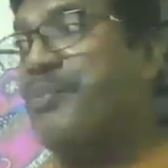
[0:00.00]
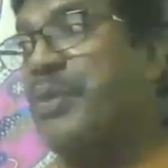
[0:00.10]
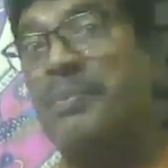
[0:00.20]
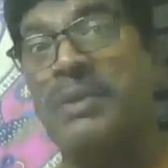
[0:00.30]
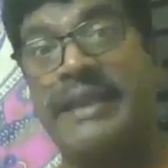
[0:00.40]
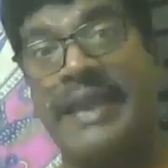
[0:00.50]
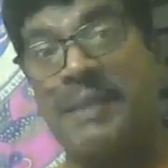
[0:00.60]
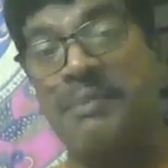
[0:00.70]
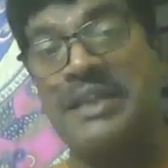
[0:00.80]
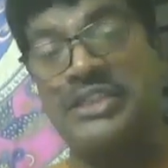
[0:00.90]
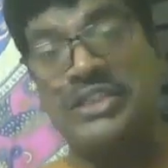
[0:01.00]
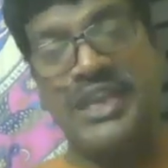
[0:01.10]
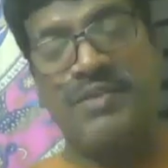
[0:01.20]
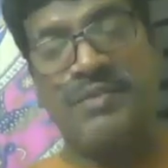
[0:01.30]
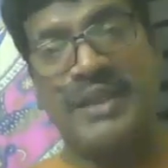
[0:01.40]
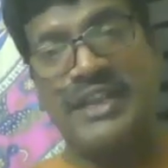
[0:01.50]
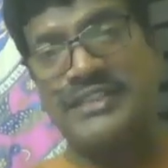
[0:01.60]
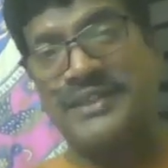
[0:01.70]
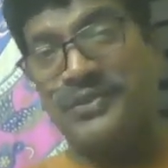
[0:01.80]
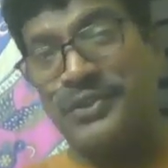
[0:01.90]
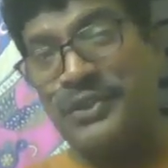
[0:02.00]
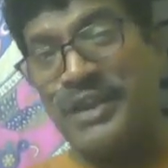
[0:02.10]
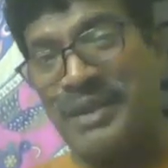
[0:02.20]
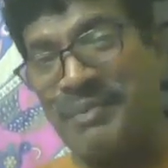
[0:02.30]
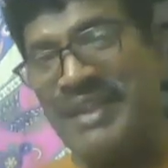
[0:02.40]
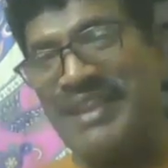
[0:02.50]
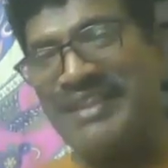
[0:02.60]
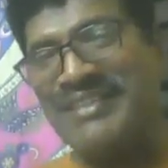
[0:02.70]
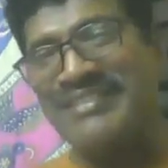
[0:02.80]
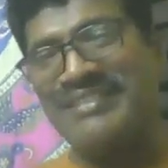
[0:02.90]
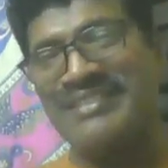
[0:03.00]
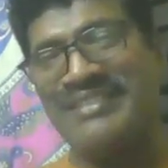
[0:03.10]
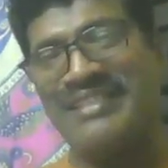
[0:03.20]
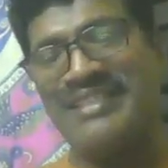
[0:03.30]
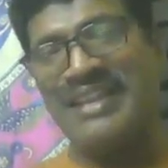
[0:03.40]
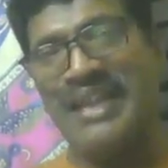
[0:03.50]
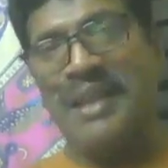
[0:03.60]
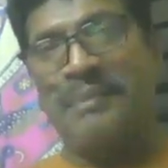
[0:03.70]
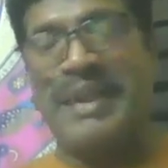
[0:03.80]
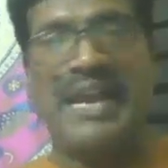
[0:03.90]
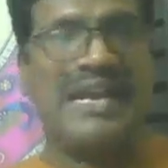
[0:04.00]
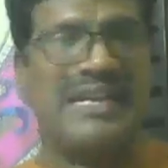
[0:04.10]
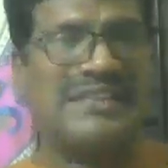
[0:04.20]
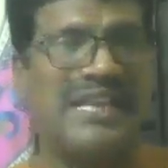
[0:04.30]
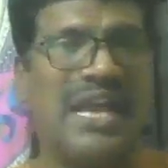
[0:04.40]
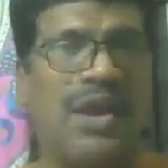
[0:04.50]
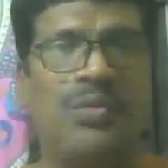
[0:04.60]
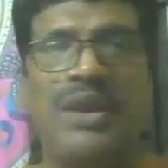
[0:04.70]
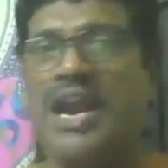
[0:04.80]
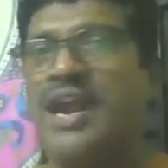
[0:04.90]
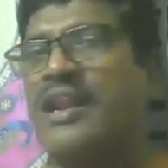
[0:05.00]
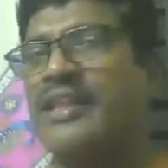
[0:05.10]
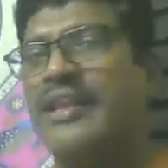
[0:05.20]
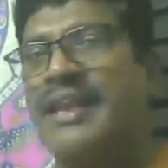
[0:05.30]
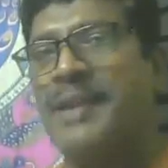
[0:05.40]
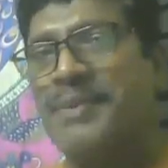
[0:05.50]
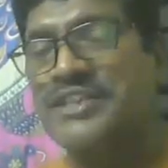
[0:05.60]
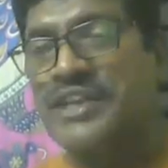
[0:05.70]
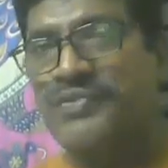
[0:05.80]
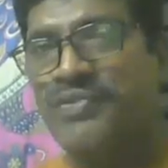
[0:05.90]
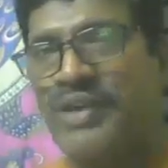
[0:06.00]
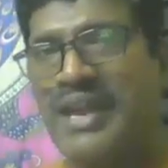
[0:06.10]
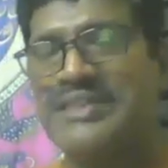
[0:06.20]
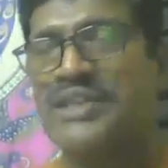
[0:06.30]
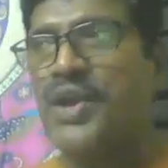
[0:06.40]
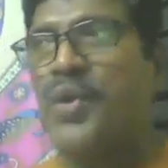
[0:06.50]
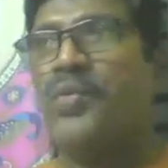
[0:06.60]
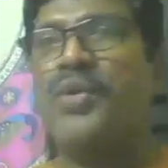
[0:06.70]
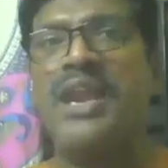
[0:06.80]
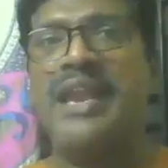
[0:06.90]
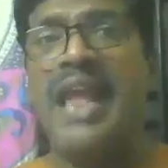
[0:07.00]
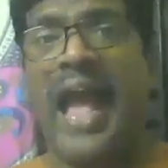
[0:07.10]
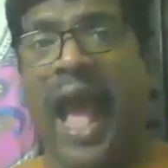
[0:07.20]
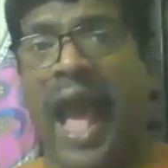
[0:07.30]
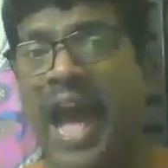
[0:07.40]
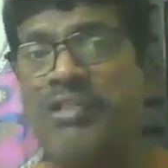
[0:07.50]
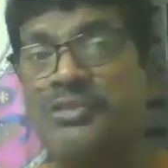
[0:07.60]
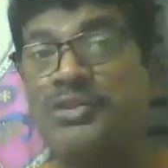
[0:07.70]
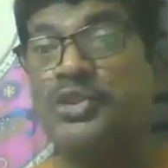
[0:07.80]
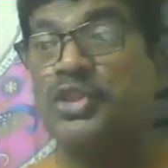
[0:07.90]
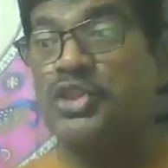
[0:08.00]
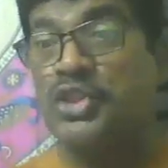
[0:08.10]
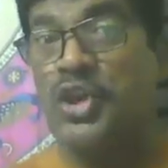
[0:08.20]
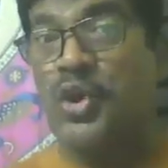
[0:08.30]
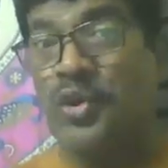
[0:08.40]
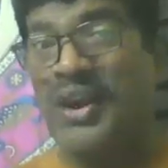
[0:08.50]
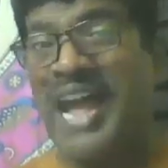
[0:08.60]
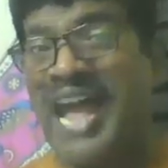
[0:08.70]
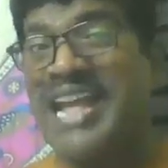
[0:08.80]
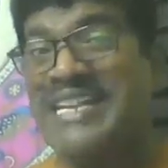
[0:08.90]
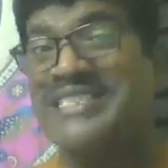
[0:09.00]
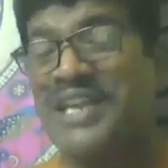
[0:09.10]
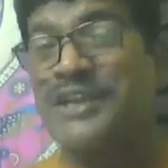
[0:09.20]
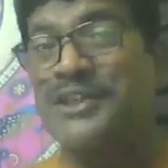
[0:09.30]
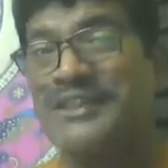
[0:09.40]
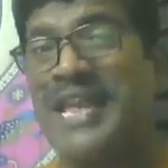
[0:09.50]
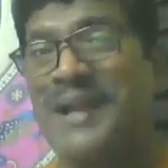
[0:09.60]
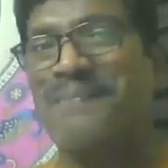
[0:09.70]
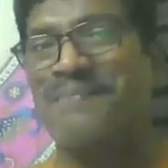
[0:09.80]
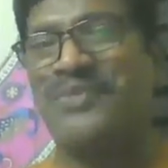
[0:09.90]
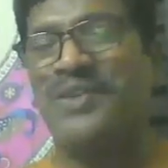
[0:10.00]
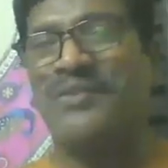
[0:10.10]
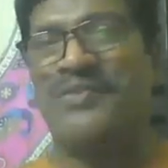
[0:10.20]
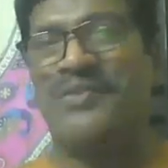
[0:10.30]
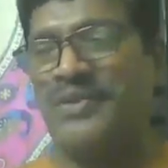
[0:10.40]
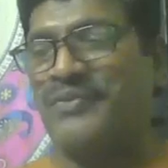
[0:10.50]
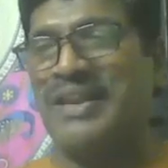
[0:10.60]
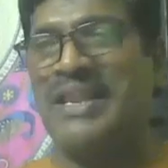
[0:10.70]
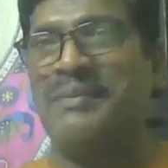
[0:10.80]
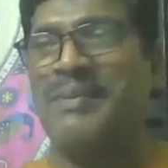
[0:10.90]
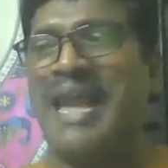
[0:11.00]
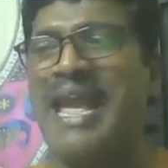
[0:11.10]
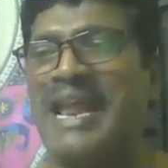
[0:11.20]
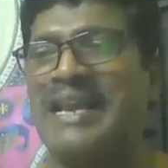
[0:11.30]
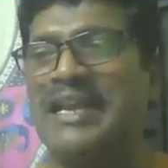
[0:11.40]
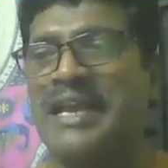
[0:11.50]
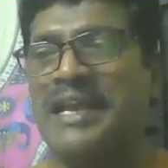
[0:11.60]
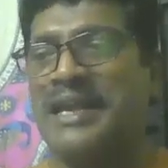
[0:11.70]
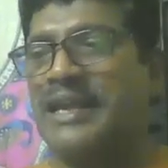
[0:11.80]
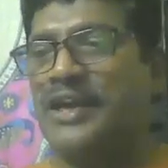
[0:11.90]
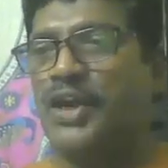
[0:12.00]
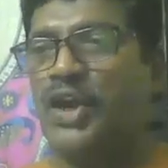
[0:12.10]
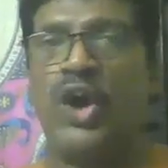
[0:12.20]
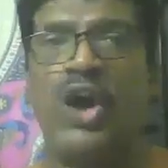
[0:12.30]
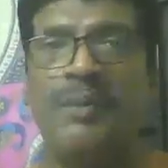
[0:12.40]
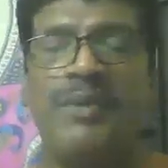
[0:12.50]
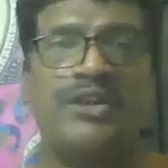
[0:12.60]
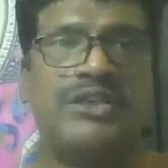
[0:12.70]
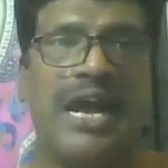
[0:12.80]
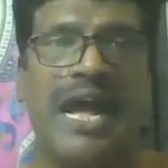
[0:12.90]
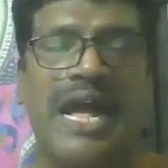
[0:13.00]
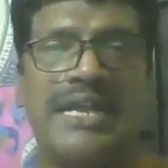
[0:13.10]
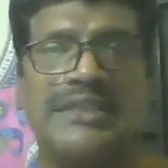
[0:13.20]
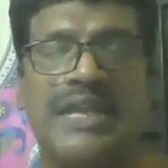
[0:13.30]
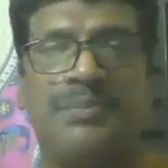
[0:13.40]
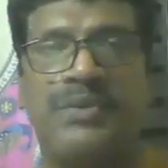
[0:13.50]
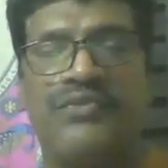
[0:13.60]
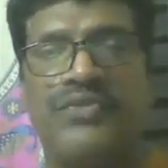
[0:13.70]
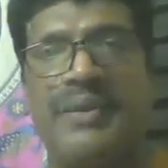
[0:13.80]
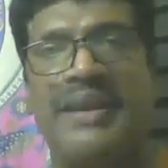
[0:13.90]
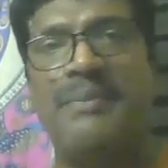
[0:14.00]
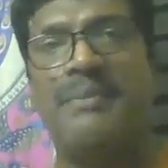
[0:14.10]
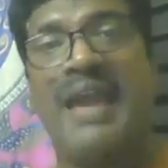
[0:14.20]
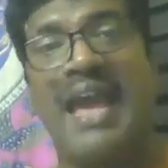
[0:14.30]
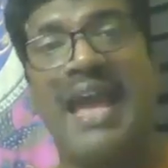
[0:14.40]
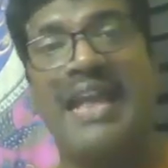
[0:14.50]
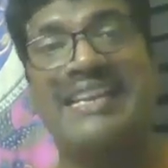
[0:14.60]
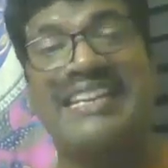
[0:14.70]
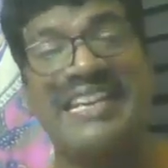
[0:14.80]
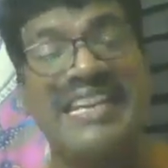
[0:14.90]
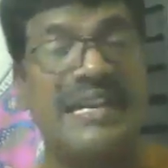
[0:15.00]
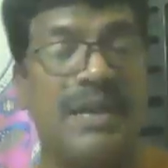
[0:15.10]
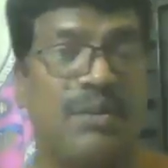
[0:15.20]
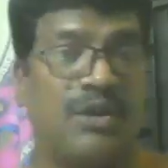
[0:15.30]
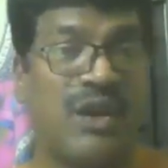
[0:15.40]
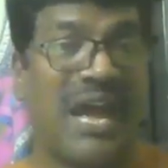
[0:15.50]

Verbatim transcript: People can be saved because of you and me. Because we are the epistle of Christ, we have to show Christ unto them. If, if any man know about us, if, if any man read about